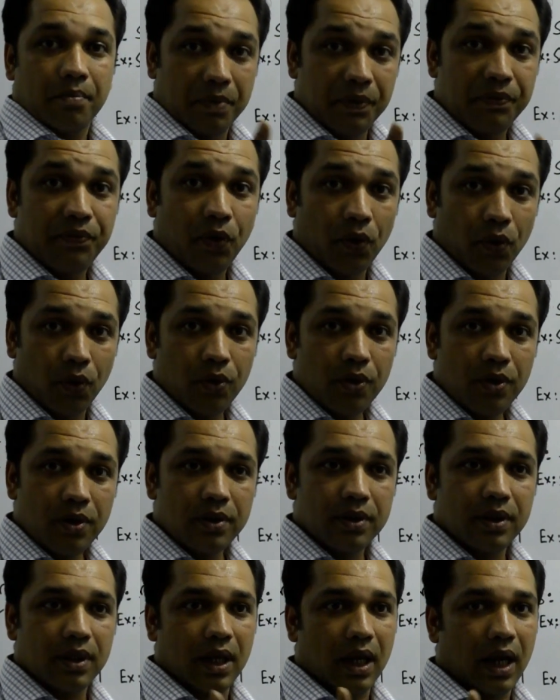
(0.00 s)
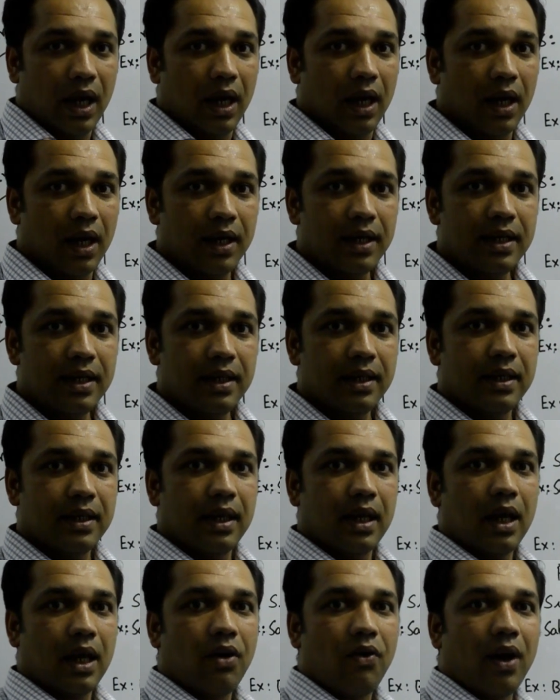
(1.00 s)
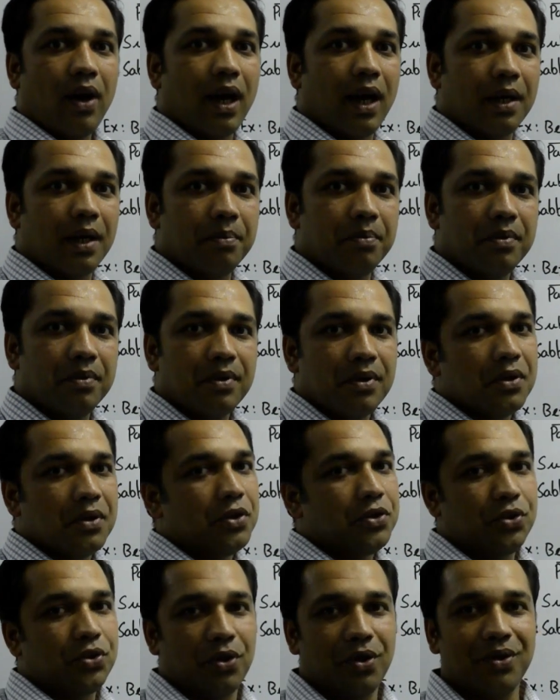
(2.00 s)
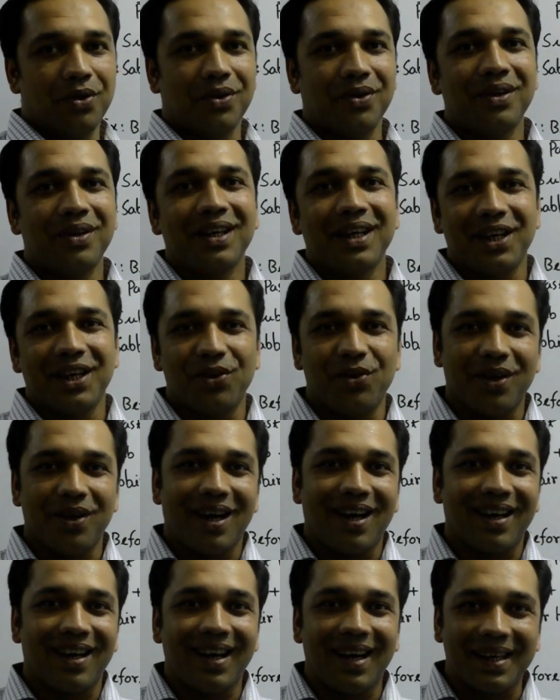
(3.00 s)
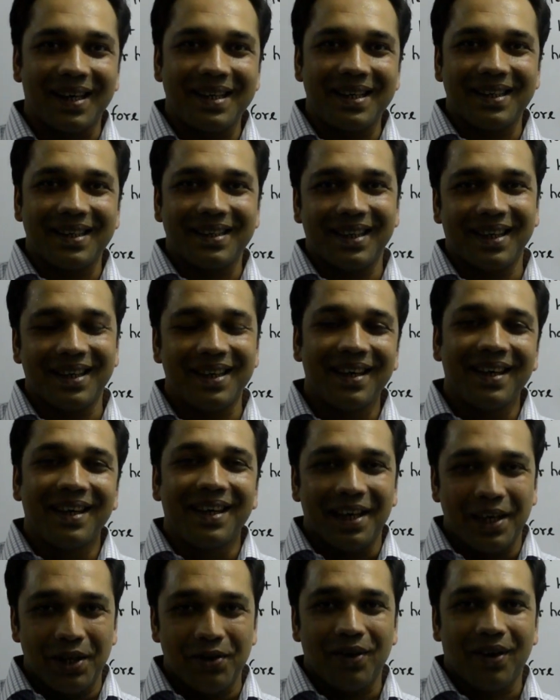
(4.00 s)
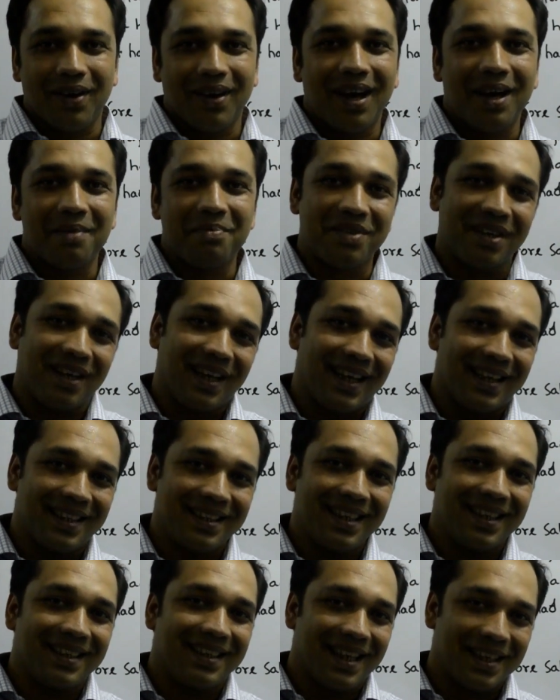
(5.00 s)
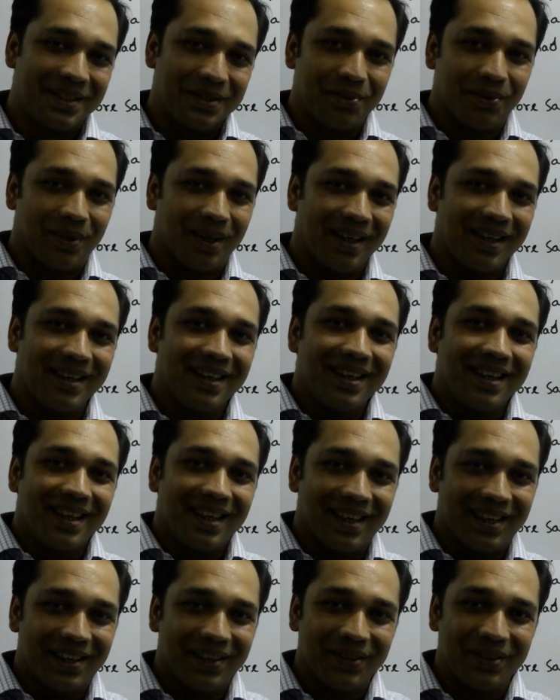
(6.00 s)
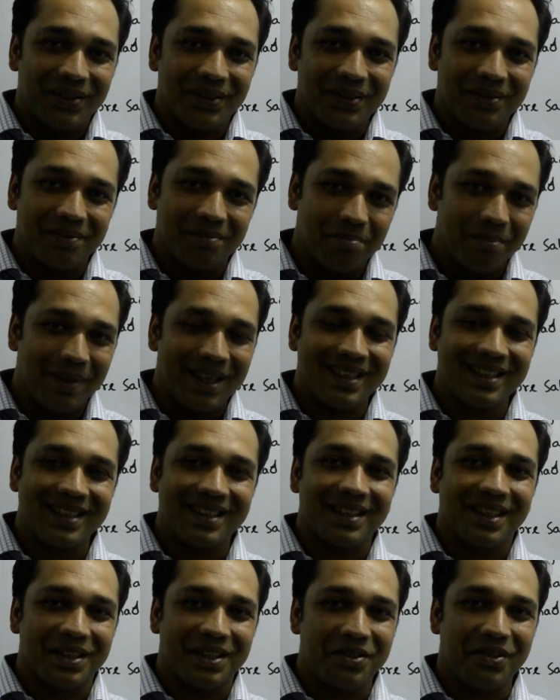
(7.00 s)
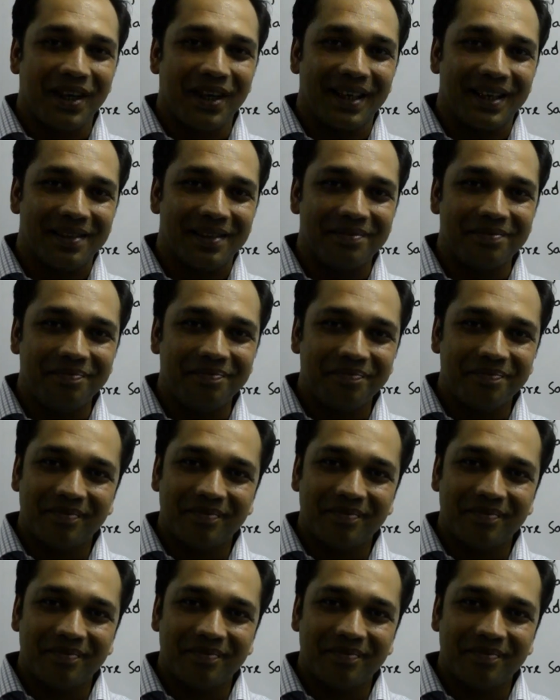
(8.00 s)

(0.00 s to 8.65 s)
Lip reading: before I arrived. So you are unlucky that you arrived late, and that's why you missed the train.